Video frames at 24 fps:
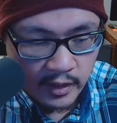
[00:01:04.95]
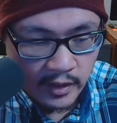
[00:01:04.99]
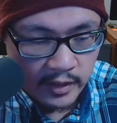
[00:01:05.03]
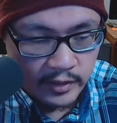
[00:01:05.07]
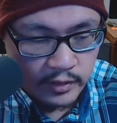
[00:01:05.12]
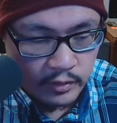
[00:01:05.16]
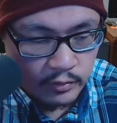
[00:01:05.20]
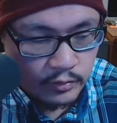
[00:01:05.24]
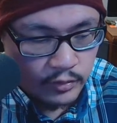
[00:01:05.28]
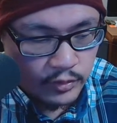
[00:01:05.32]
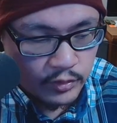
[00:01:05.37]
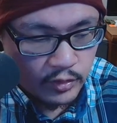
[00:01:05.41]

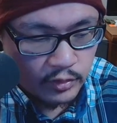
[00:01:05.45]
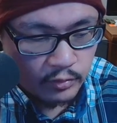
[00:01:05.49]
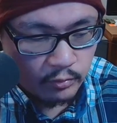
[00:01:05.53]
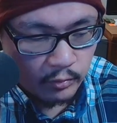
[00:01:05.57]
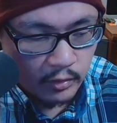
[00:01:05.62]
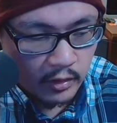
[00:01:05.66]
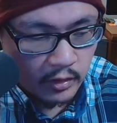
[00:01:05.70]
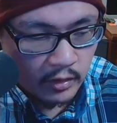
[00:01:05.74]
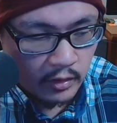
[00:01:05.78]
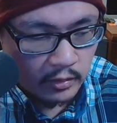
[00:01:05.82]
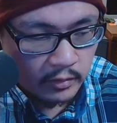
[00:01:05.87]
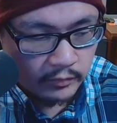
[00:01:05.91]
I use
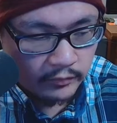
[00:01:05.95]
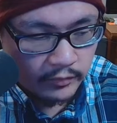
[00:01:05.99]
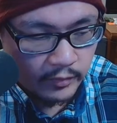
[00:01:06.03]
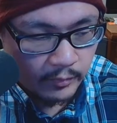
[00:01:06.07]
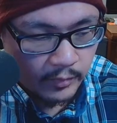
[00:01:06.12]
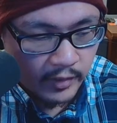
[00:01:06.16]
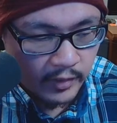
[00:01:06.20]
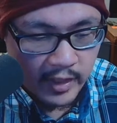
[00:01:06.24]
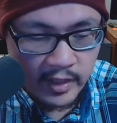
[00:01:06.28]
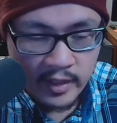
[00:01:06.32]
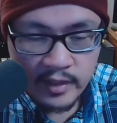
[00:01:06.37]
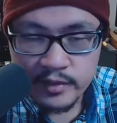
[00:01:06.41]
as well
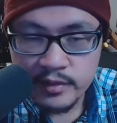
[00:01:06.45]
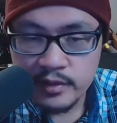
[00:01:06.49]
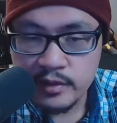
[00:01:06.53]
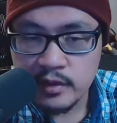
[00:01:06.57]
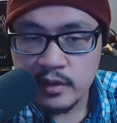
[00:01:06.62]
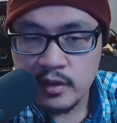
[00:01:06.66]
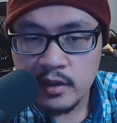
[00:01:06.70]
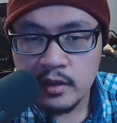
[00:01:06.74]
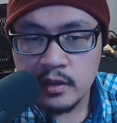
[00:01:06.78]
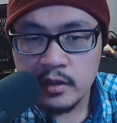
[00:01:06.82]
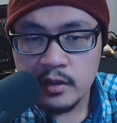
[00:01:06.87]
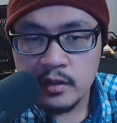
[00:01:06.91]
in the
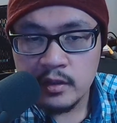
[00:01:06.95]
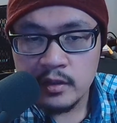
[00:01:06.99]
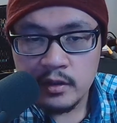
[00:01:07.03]
past.